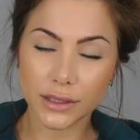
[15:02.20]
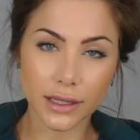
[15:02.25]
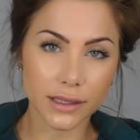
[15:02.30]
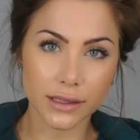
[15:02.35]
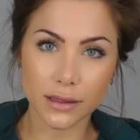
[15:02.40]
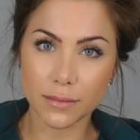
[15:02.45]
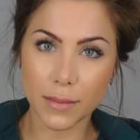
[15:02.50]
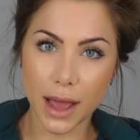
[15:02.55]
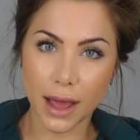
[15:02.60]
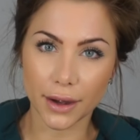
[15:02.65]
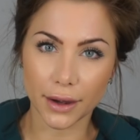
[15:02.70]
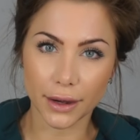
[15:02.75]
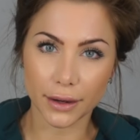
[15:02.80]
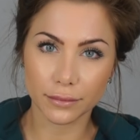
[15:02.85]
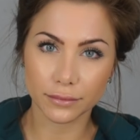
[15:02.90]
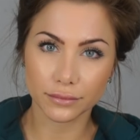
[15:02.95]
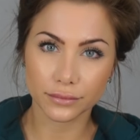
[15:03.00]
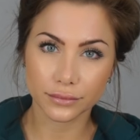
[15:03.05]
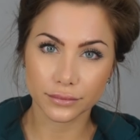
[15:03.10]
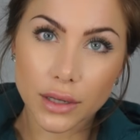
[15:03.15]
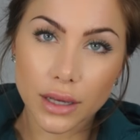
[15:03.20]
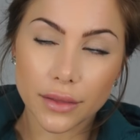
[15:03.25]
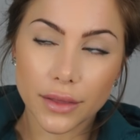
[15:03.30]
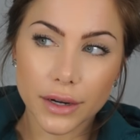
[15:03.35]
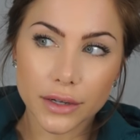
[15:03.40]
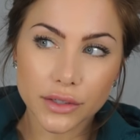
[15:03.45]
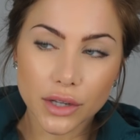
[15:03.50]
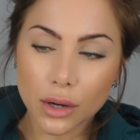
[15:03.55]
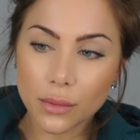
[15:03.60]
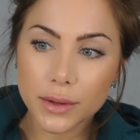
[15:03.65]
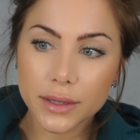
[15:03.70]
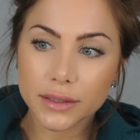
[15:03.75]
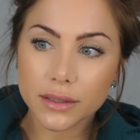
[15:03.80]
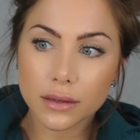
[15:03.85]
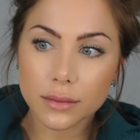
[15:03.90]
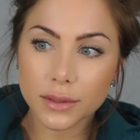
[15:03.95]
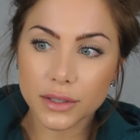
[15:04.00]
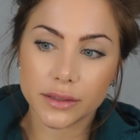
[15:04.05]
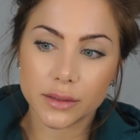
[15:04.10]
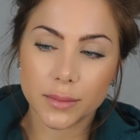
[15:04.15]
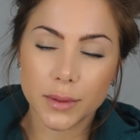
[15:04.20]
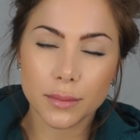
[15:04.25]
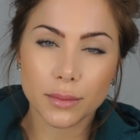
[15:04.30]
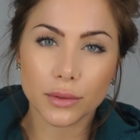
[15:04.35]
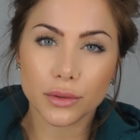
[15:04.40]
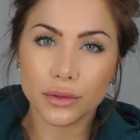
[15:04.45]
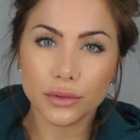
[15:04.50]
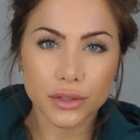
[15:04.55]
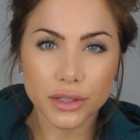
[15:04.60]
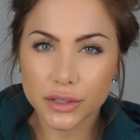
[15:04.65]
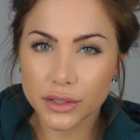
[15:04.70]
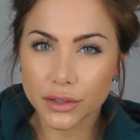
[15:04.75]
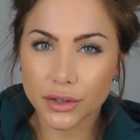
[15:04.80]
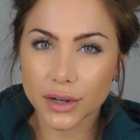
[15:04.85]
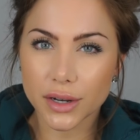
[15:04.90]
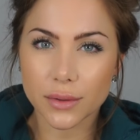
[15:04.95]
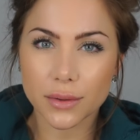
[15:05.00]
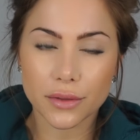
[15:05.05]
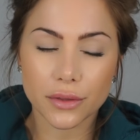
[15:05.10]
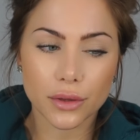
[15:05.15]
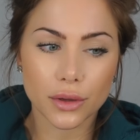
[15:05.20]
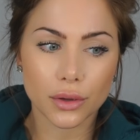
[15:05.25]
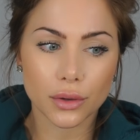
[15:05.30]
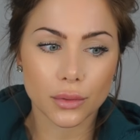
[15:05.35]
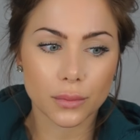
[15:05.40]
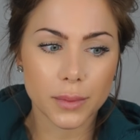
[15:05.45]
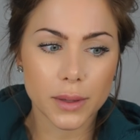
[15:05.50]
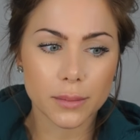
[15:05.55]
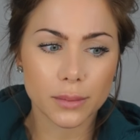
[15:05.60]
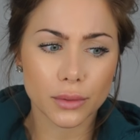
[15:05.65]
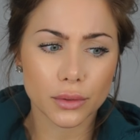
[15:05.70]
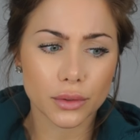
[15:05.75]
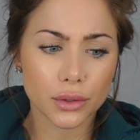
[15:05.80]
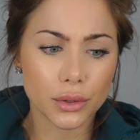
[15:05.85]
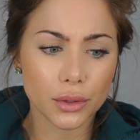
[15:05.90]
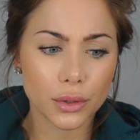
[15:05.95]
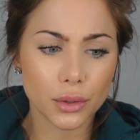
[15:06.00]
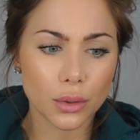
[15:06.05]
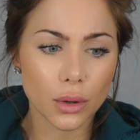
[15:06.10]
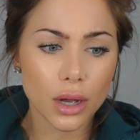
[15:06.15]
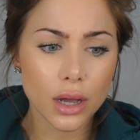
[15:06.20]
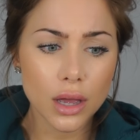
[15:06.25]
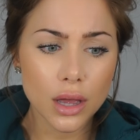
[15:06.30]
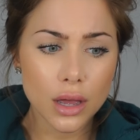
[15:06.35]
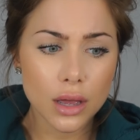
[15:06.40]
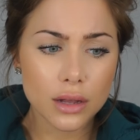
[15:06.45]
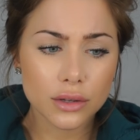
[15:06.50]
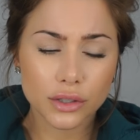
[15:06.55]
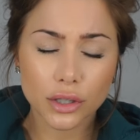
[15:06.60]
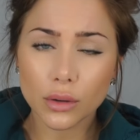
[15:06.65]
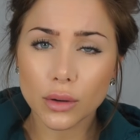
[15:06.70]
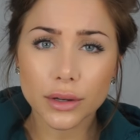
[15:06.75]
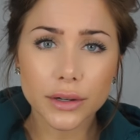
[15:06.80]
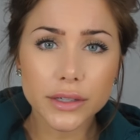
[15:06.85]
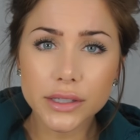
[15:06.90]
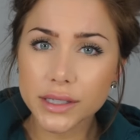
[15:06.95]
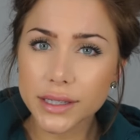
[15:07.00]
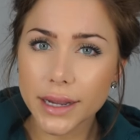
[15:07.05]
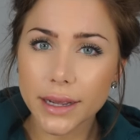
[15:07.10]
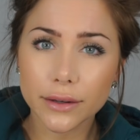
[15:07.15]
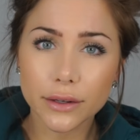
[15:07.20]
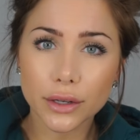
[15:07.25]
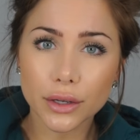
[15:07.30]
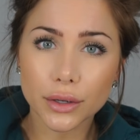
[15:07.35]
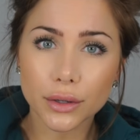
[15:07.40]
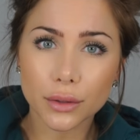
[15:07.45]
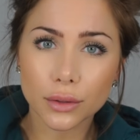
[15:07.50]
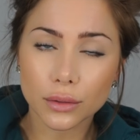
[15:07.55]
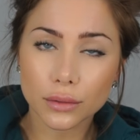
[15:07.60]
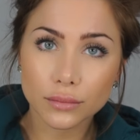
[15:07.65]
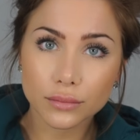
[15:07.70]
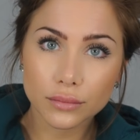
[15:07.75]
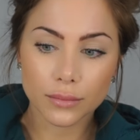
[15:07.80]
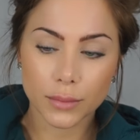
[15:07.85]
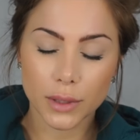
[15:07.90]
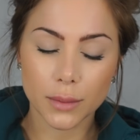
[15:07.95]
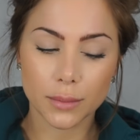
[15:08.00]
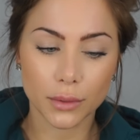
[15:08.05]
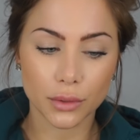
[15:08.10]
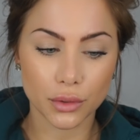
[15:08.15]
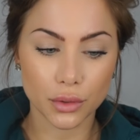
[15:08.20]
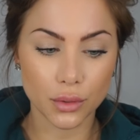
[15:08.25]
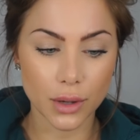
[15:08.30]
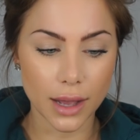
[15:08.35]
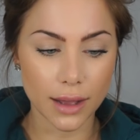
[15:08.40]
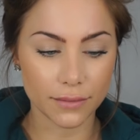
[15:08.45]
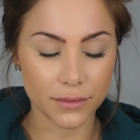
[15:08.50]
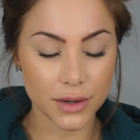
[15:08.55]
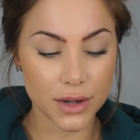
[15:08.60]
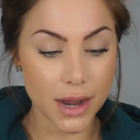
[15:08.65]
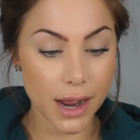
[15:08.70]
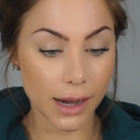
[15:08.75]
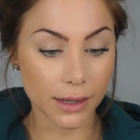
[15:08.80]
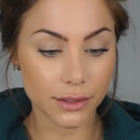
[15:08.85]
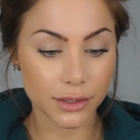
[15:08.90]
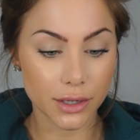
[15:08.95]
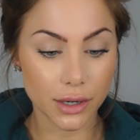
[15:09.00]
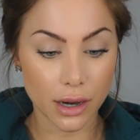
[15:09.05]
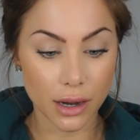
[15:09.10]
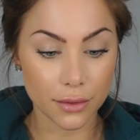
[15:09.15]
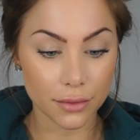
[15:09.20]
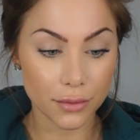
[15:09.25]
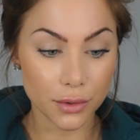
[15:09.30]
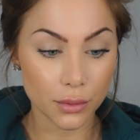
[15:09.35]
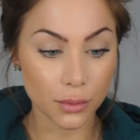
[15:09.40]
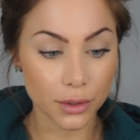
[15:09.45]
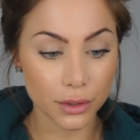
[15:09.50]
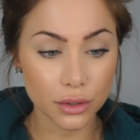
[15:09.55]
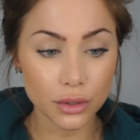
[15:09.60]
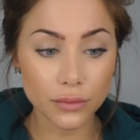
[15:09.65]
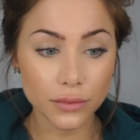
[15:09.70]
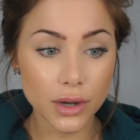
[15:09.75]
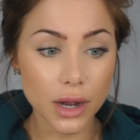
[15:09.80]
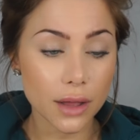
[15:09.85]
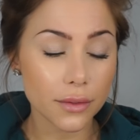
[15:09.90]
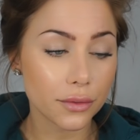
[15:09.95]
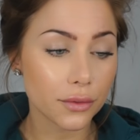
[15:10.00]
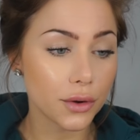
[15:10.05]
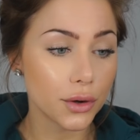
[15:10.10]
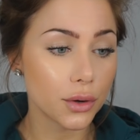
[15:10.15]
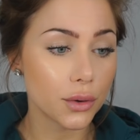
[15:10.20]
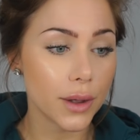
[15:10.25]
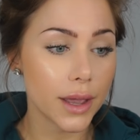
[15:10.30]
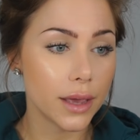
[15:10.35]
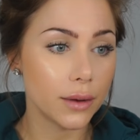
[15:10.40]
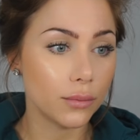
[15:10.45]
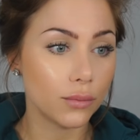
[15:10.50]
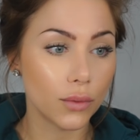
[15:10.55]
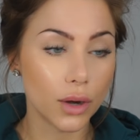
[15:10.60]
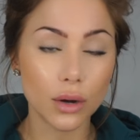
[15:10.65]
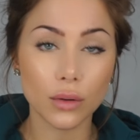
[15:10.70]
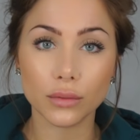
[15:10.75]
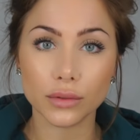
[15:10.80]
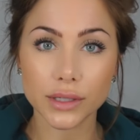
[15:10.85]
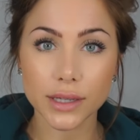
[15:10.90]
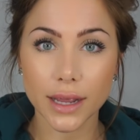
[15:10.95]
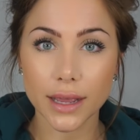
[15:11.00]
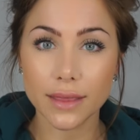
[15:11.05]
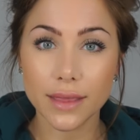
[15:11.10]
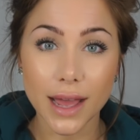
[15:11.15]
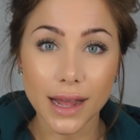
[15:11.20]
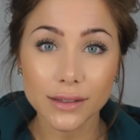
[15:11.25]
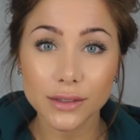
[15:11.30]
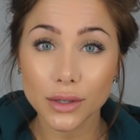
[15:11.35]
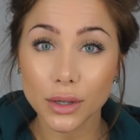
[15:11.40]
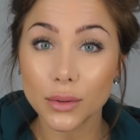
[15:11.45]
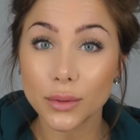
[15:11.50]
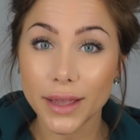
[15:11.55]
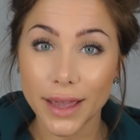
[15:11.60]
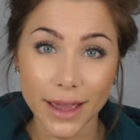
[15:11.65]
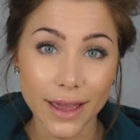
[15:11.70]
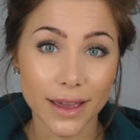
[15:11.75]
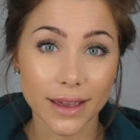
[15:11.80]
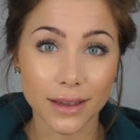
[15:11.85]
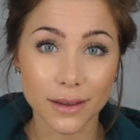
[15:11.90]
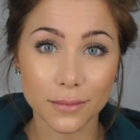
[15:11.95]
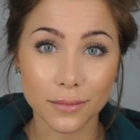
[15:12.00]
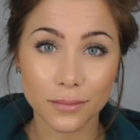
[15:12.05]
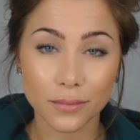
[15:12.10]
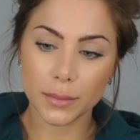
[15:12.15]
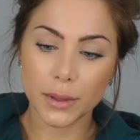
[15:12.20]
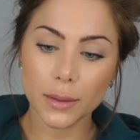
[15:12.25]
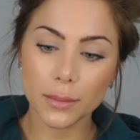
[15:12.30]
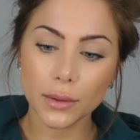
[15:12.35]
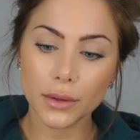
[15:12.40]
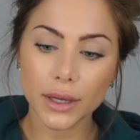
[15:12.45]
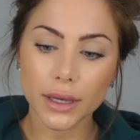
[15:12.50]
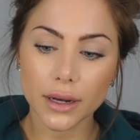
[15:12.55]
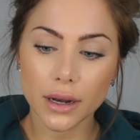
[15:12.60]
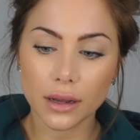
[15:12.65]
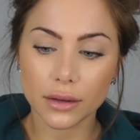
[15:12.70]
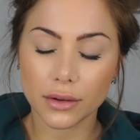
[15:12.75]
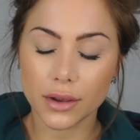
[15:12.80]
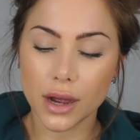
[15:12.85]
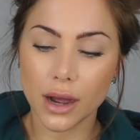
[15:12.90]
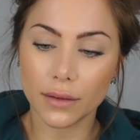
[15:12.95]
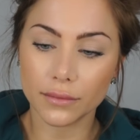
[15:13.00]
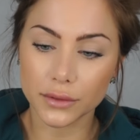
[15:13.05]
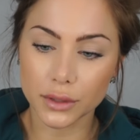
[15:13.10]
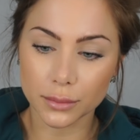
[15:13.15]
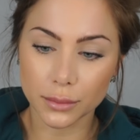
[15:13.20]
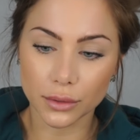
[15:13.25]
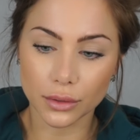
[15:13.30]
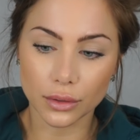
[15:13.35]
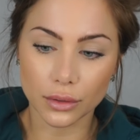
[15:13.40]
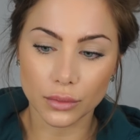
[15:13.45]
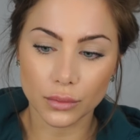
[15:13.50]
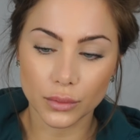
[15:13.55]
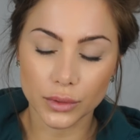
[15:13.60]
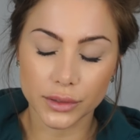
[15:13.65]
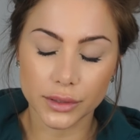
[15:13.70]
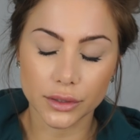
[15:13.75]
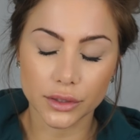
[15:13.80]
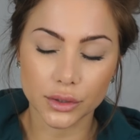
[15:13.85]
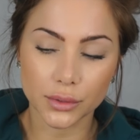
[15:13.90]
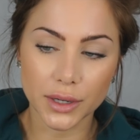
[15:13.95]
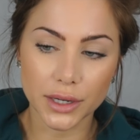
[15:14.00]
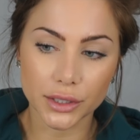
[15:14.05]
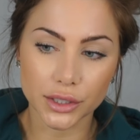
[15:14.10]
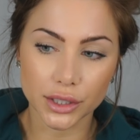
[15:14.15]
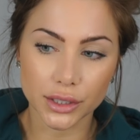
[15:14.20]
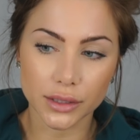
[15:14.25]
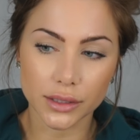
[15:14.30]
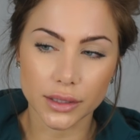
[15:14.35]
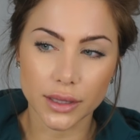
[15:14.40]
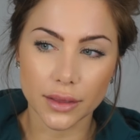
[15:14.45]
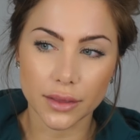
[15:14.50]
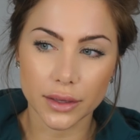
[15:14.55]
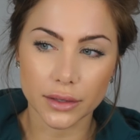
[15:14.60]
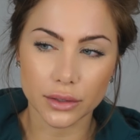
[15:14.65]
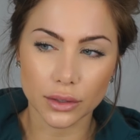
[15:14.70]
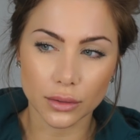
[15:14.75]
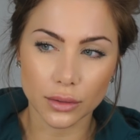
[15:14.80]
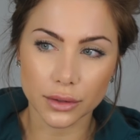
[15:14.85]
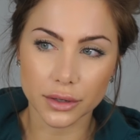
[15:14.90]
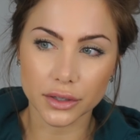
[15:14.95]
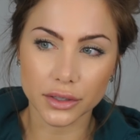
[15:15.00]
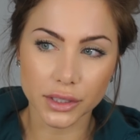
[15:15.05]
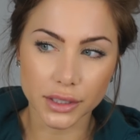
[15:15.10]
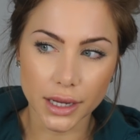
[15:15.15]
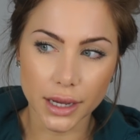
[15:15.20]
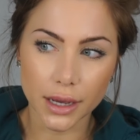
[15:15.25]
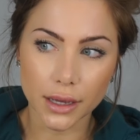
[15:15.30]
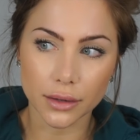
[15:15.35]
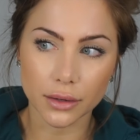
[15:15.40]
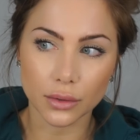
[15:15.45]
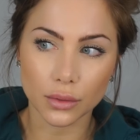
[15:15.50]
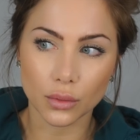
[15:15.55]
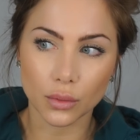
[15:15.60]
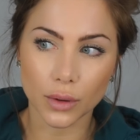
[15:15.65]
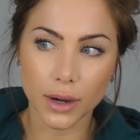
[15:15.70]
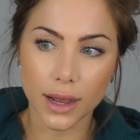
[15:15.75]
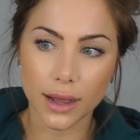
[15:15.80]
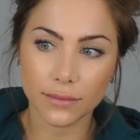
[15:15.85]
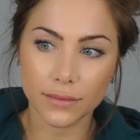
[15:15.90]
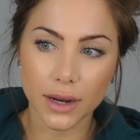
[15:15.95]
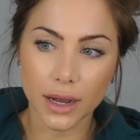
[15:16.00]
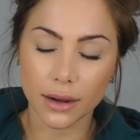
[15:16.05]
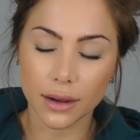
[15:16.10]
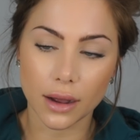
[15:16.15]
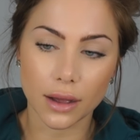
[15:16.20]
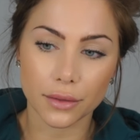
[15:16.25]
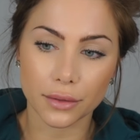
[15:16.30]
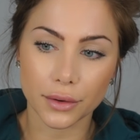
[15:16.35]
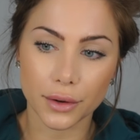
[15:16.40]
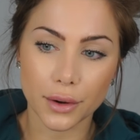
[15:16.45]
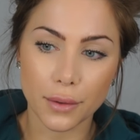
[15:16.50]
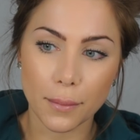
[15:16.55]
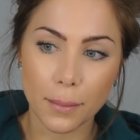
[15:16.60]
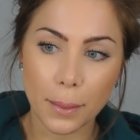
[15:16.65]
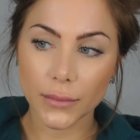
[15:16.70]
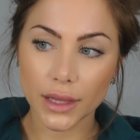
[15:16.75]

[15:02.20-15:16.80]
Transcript: doesn't matter there's always going to be people who disagree with you, people who don't understand you, people who have not gone through what you've gone through and won't, and that's okay. People get uncomfortable with situations that they don't understand or have not gone through.